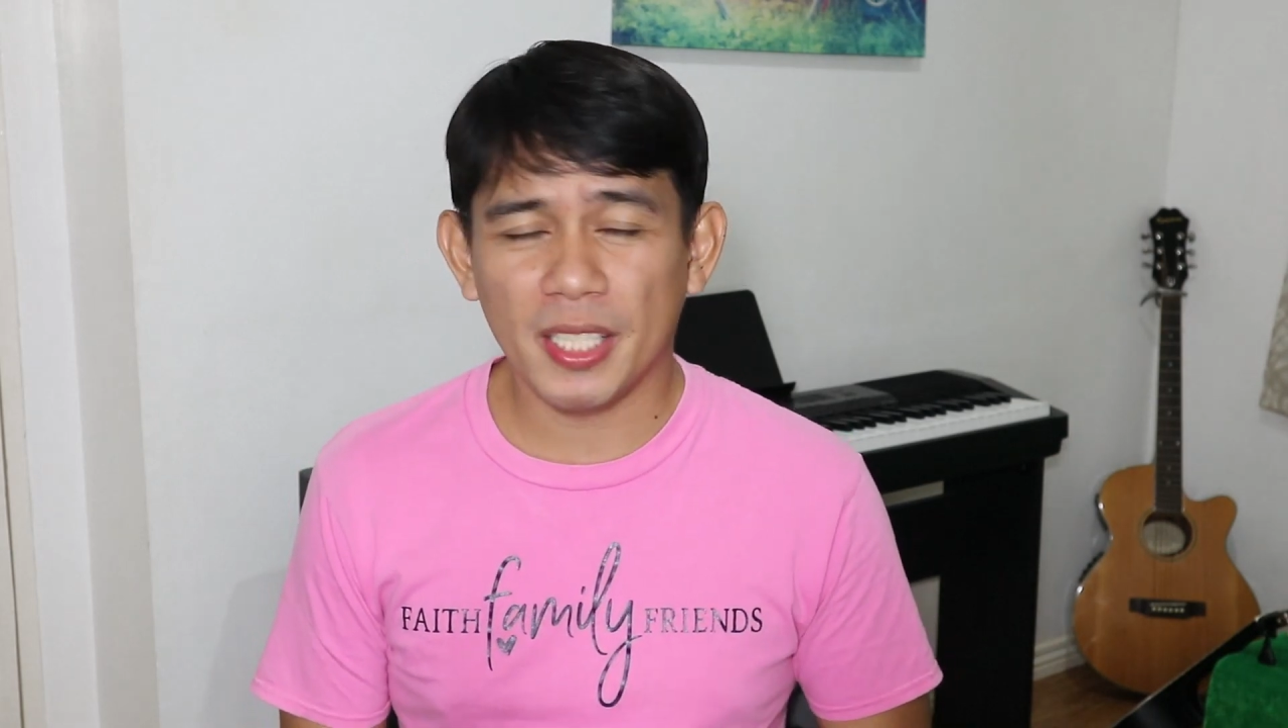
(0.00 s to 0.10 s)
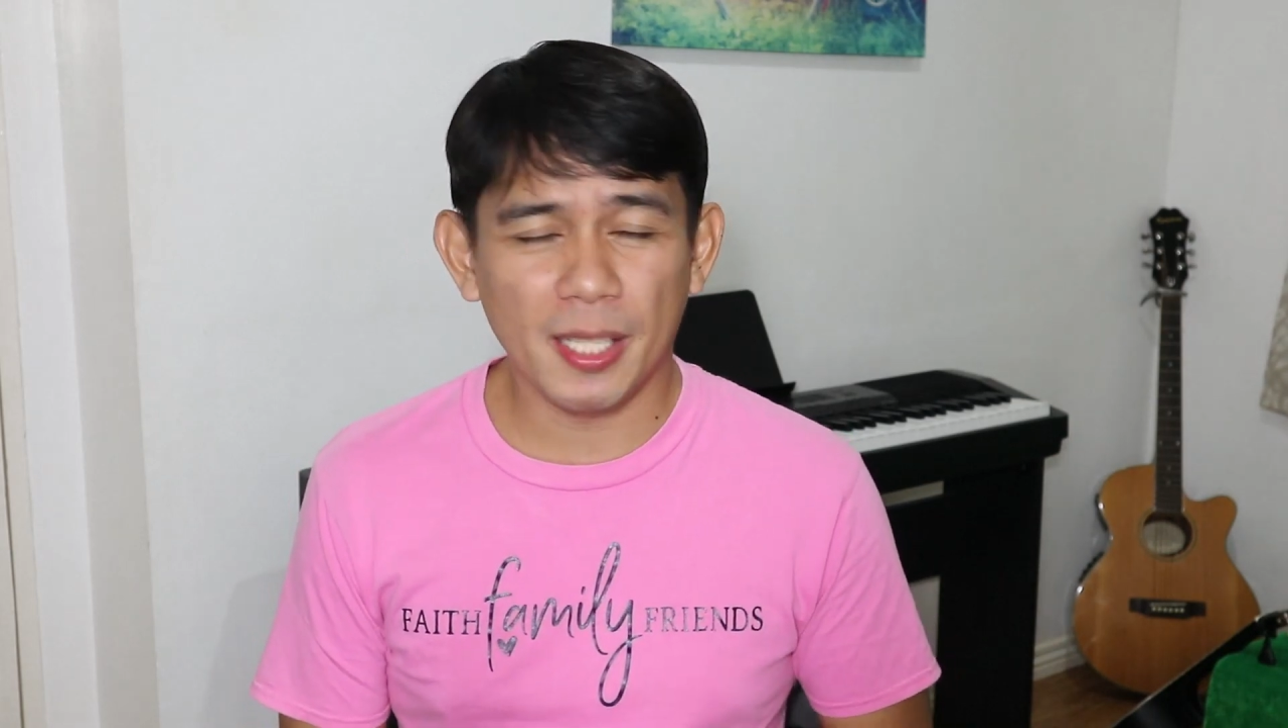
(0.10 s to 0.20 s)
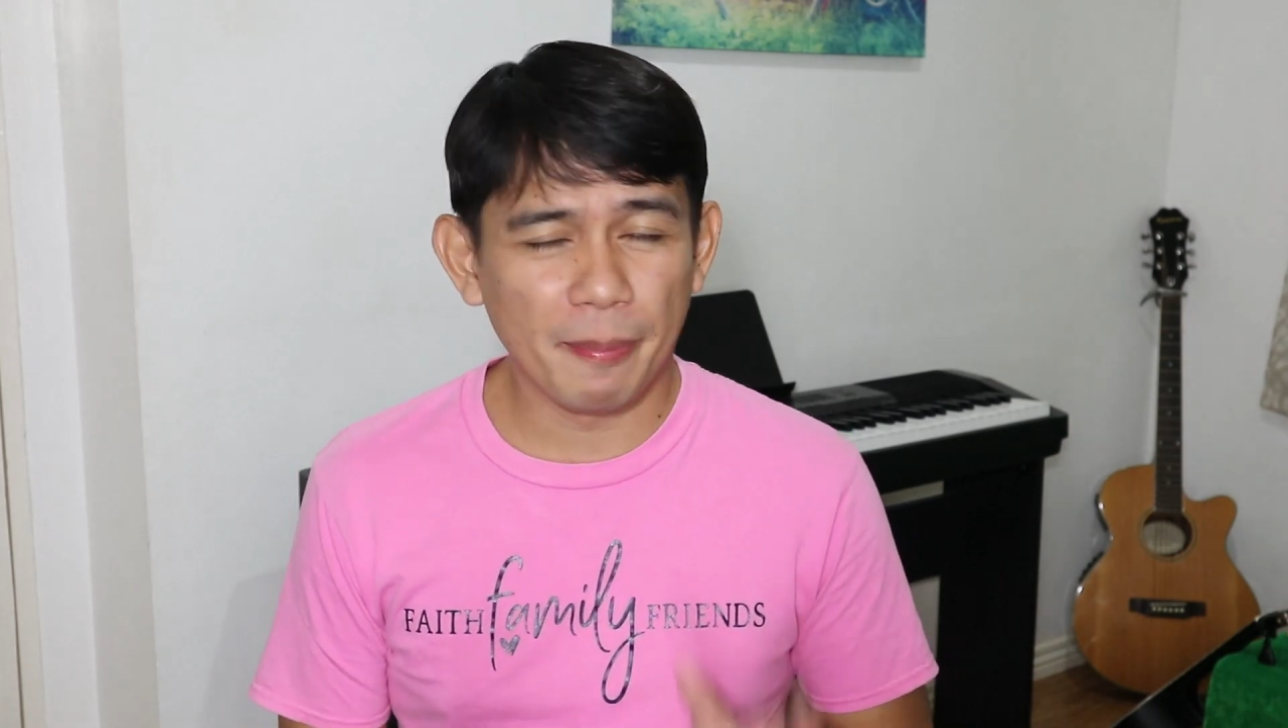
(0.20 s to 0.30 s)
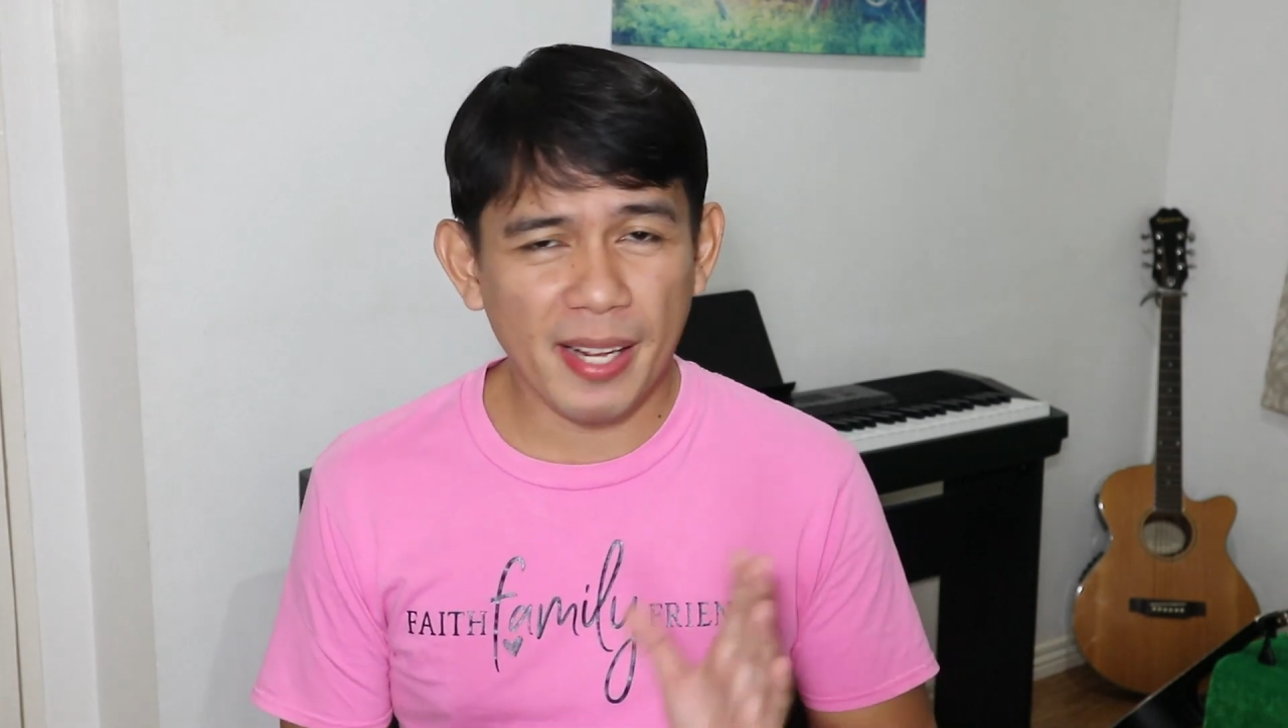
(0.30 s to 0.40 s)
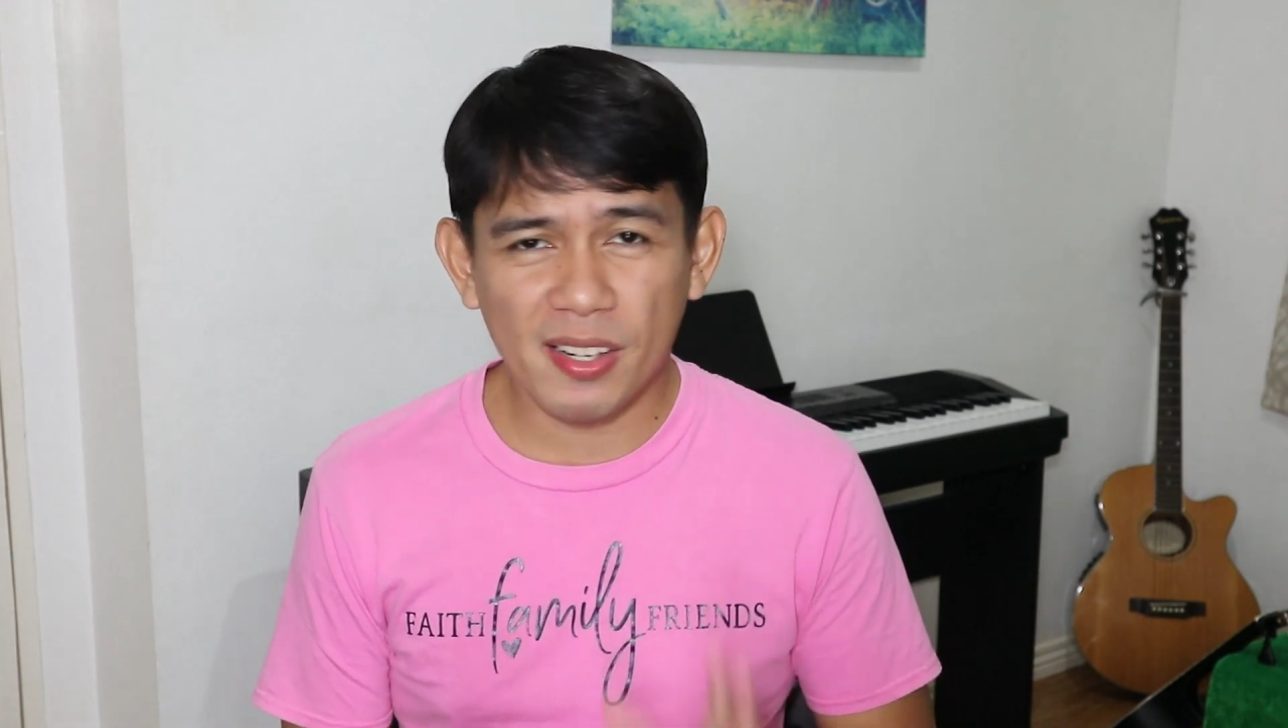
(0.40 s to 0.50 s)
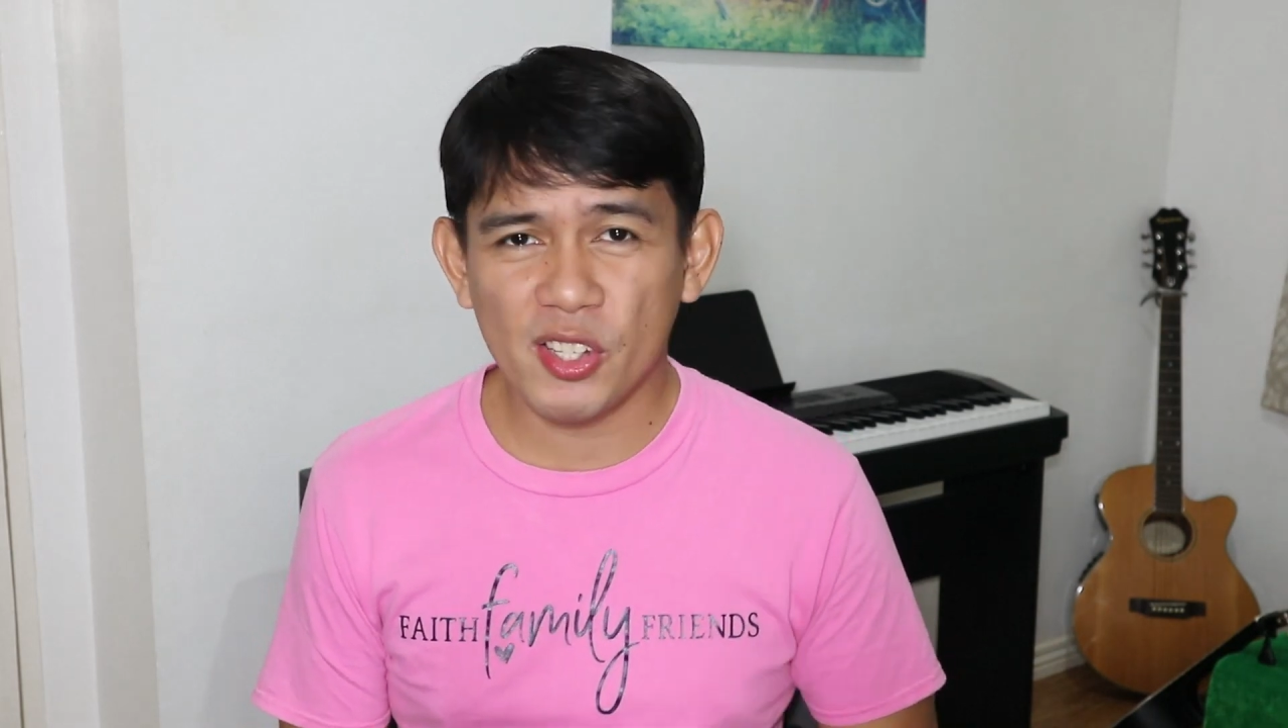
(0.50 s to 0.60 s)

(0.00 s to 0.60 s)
in a very